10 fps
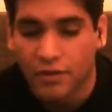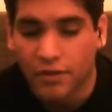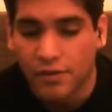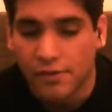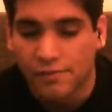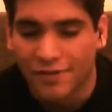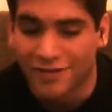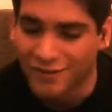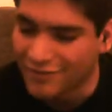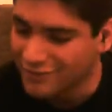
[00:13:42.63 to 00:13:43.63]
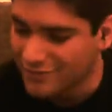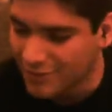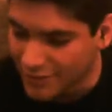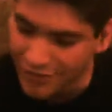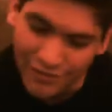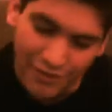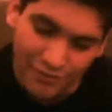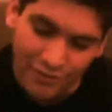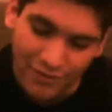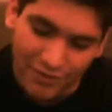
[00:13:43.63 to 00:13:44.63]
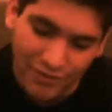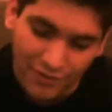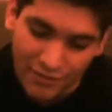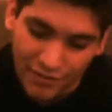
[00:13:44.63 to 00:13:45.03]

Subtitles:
Okay, that was